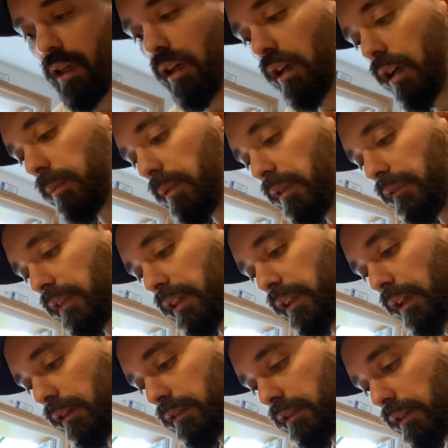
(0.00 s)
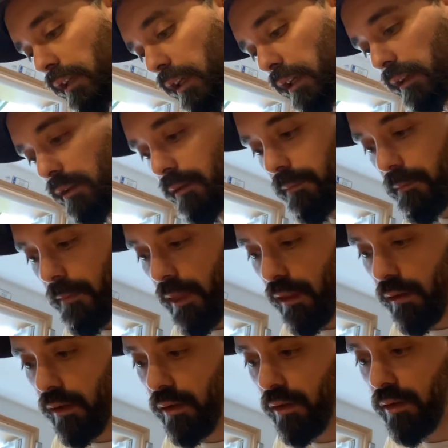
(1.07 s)
a couple of videos today
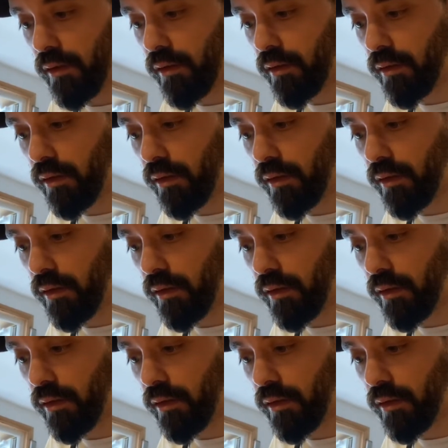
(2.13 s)
and